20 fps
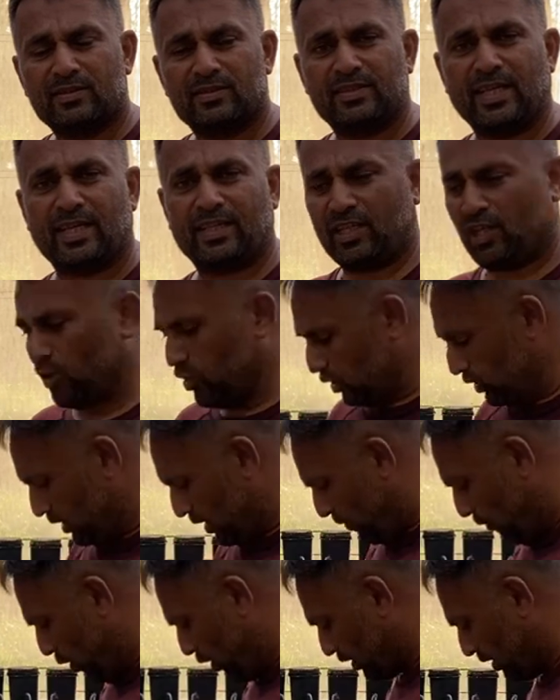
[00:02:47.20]
settled on the
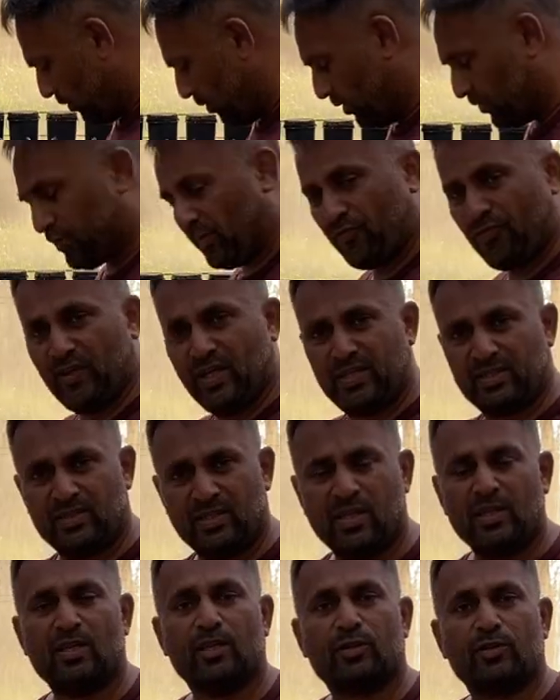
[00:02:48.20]
bottom of the face,
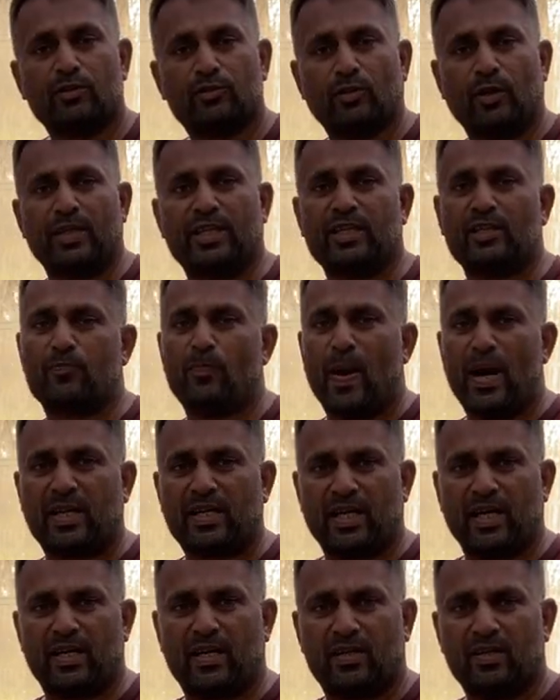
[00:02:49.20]
so it is
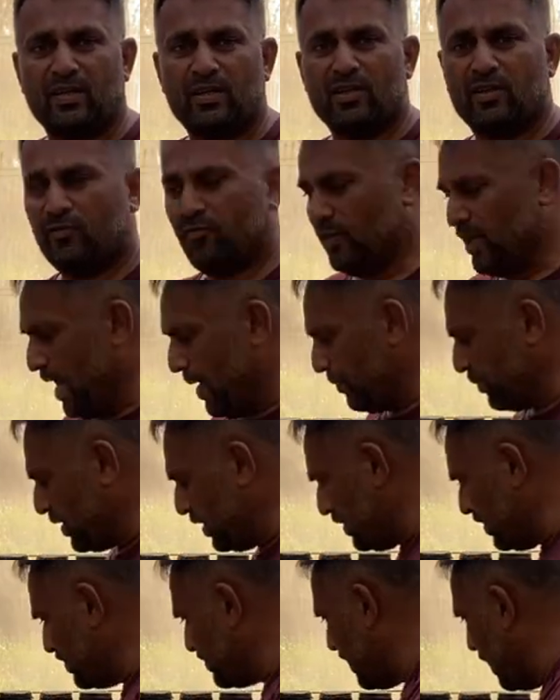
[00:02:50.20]
better we empty
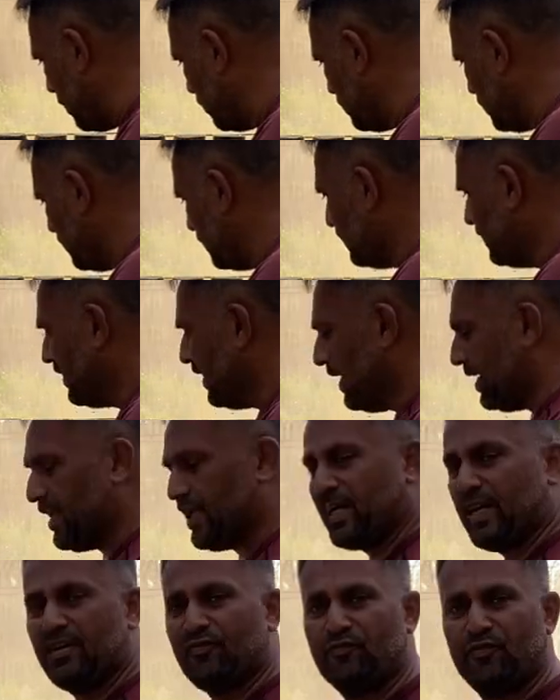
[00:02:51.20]
this out and
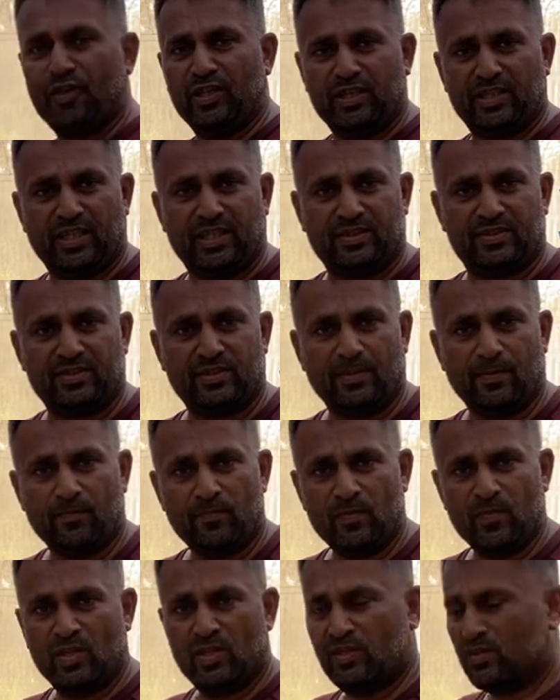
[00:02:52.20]
again fill this.
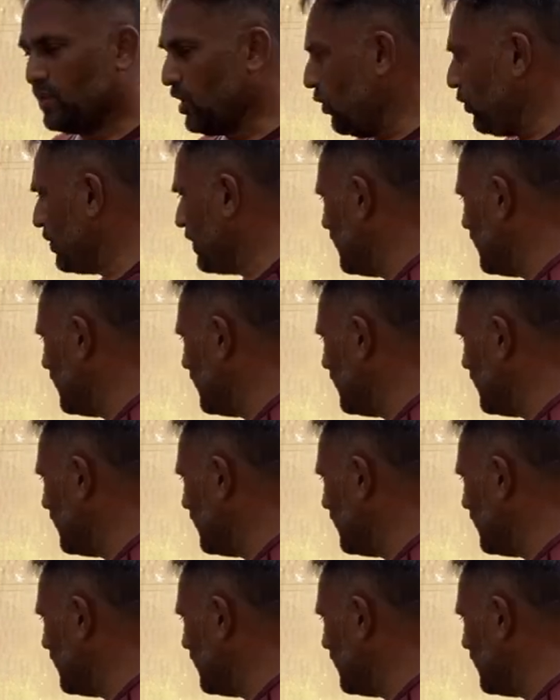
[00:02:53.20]
Now you